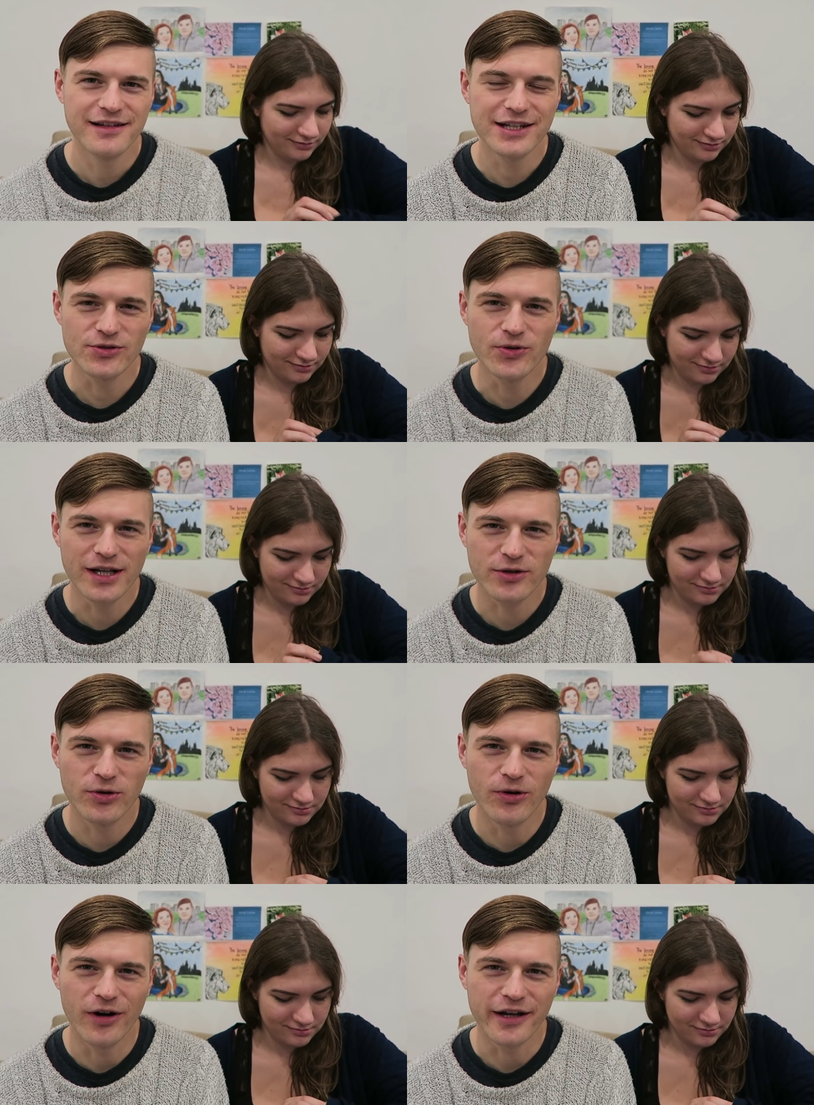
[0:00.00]
Speaker 1: nincs
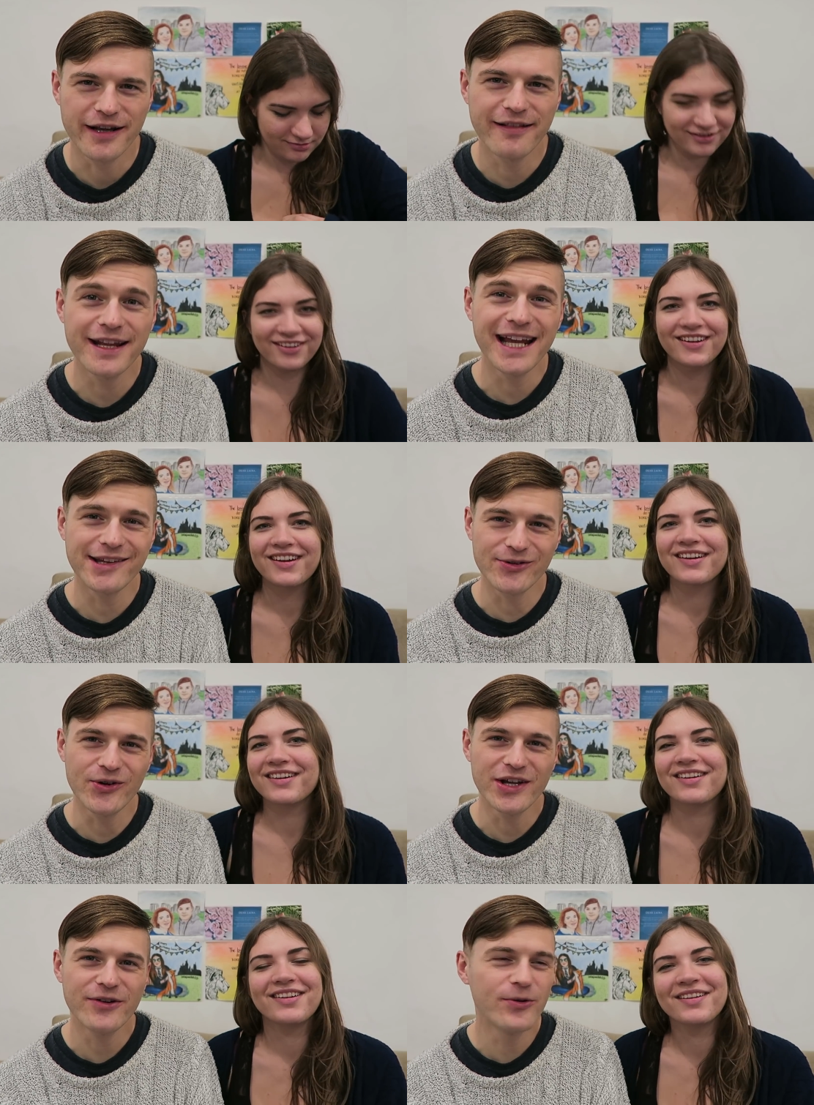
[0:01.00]
órakor. It's nincs
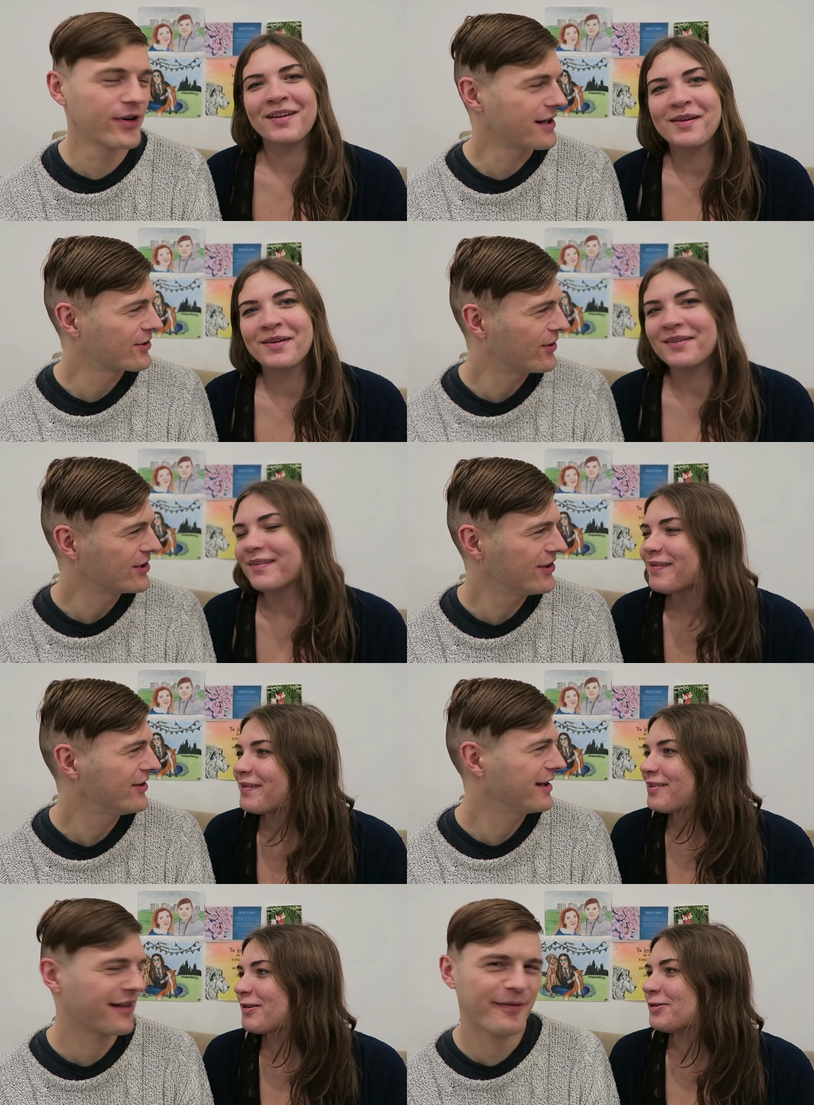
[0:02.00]
órakor. You
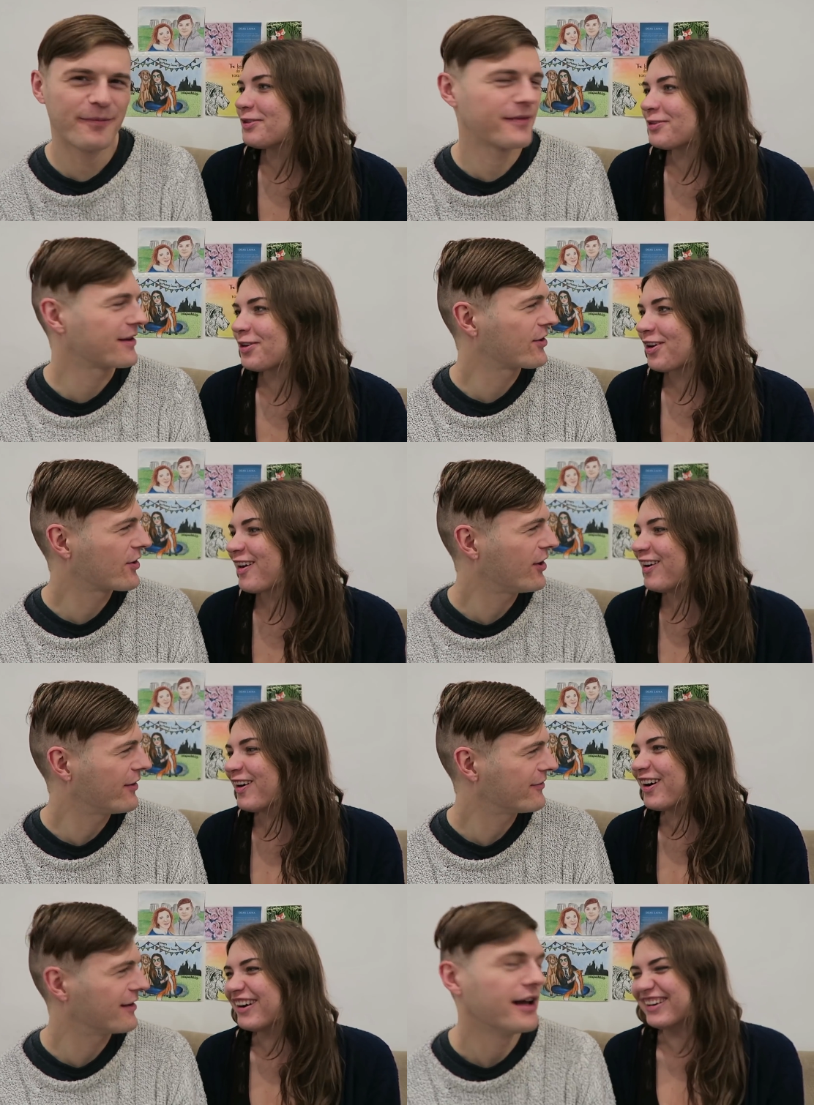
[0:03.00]
don't need öt
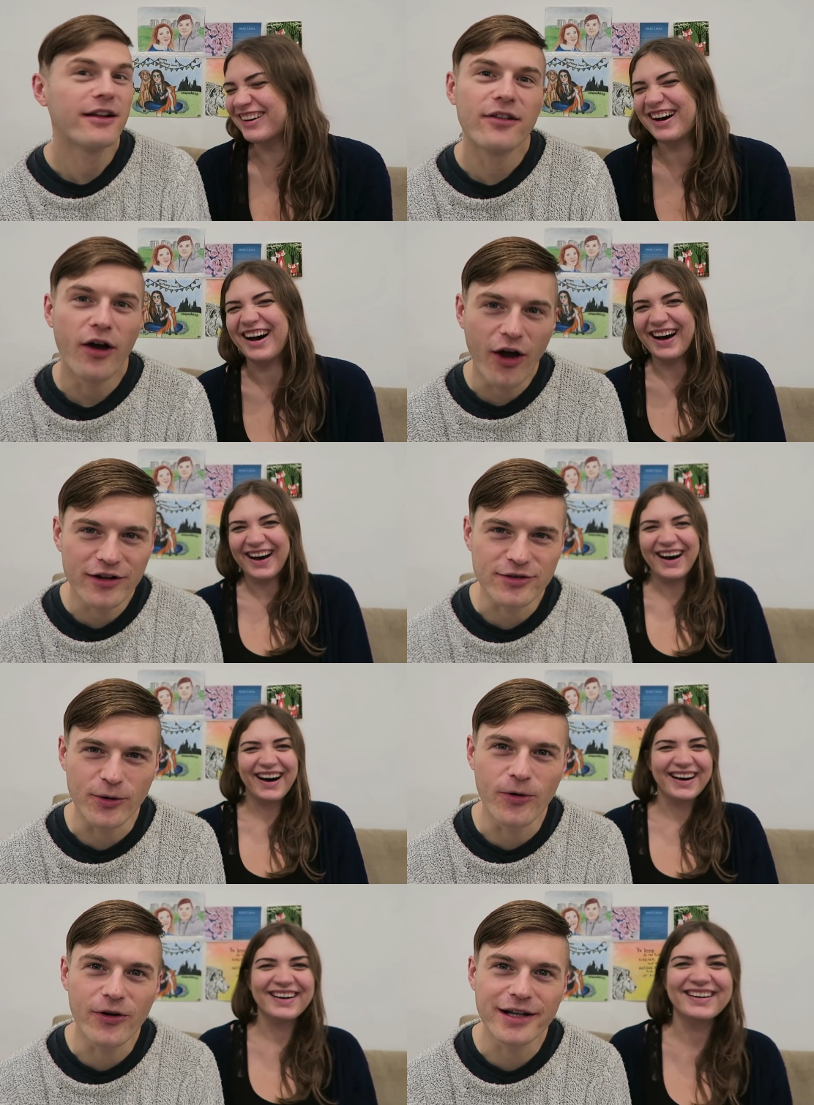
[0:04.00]
órakor.
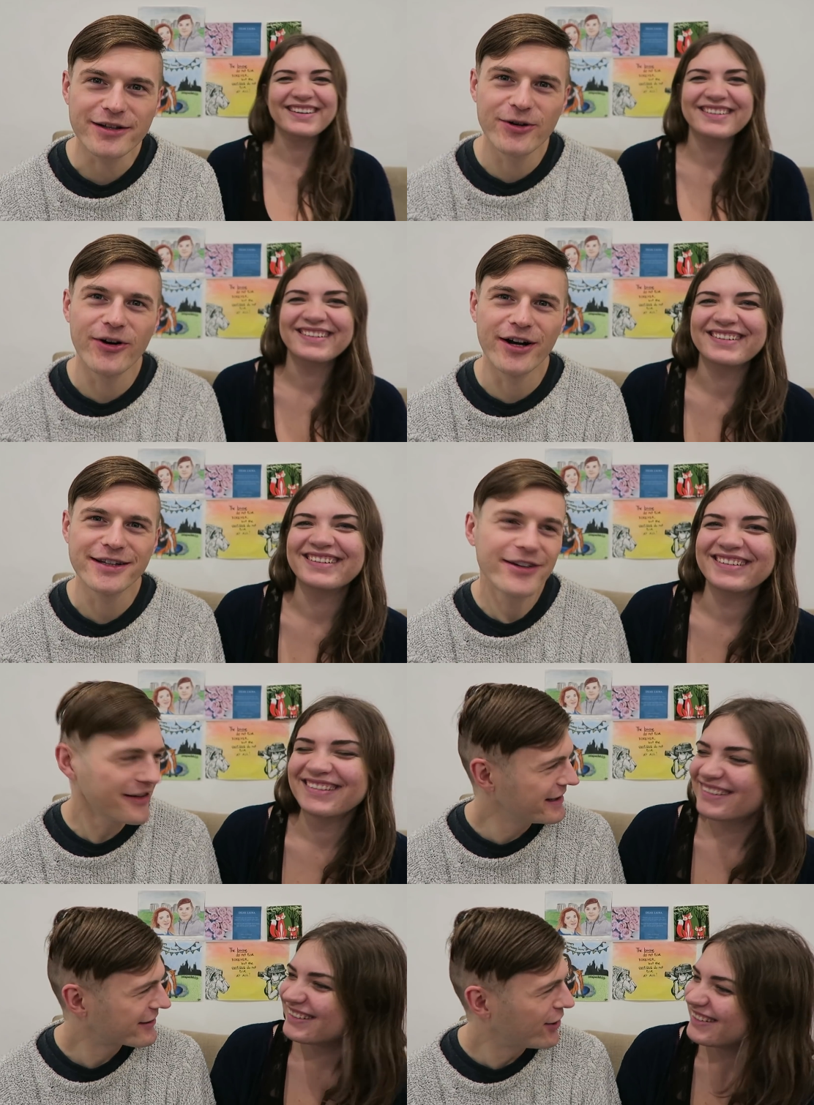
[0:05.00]
At órakor. You
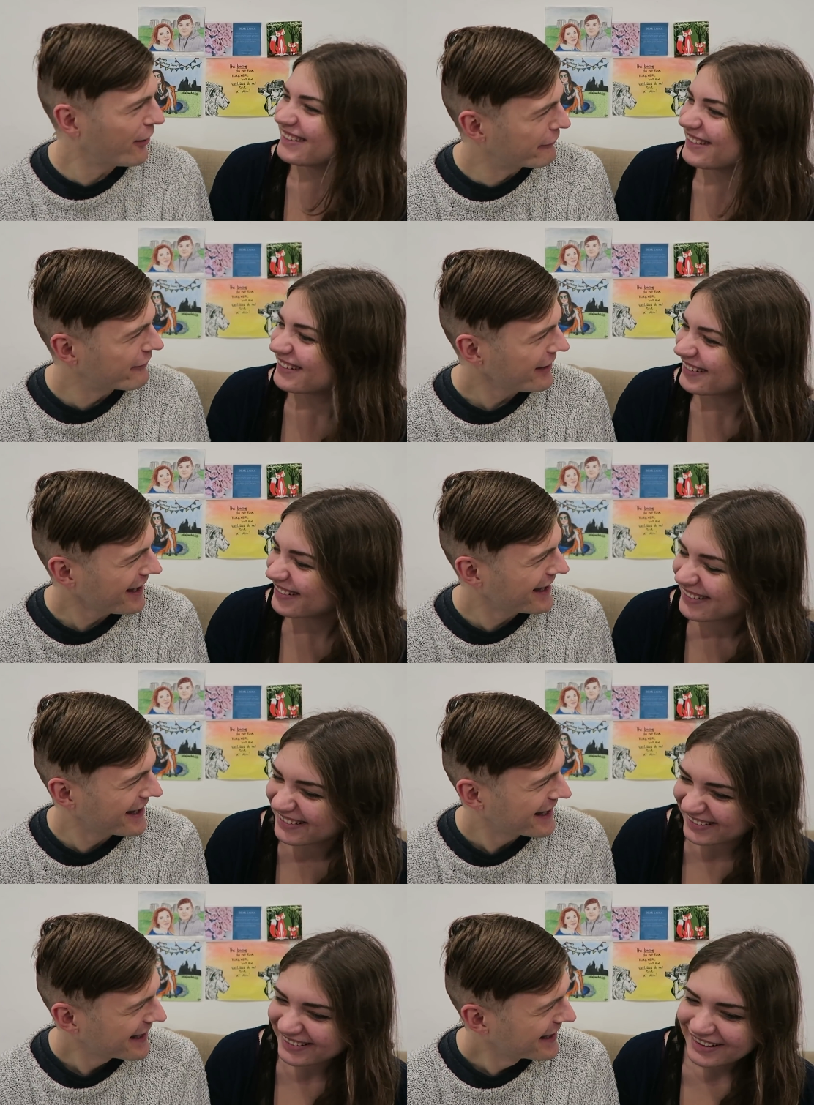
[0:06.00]
don't need
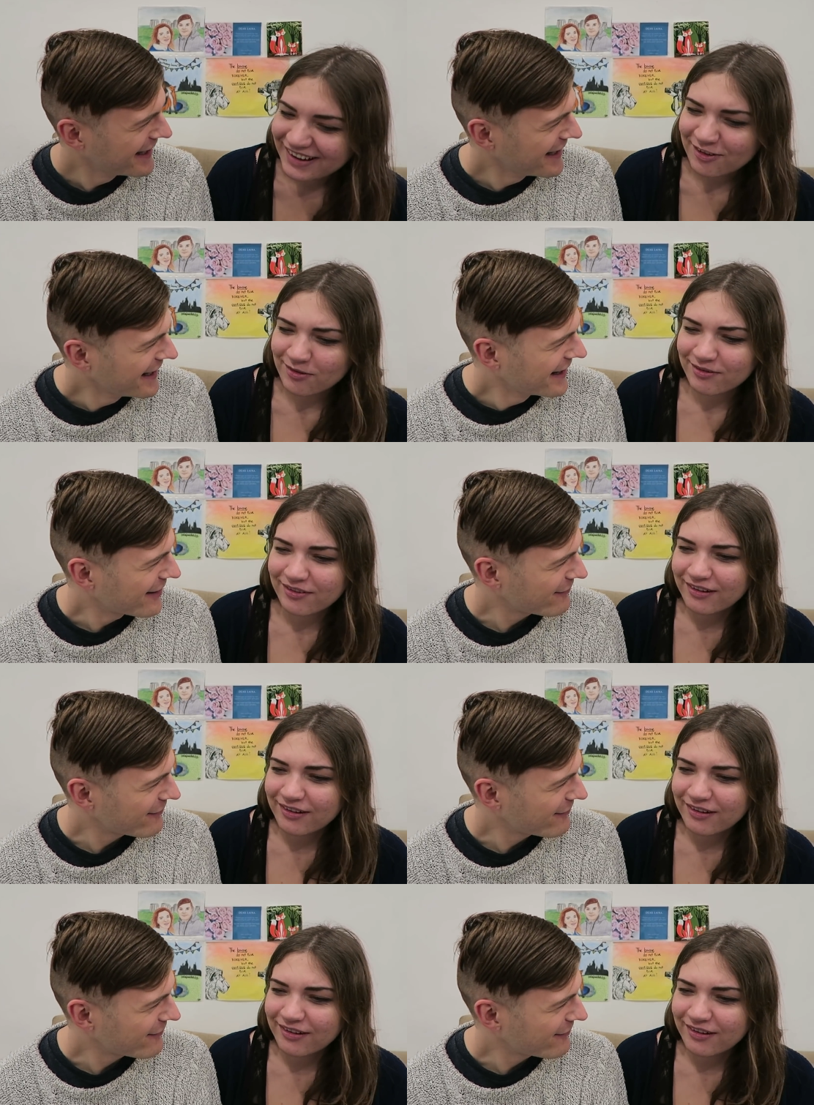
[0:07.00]
coffee. Oh,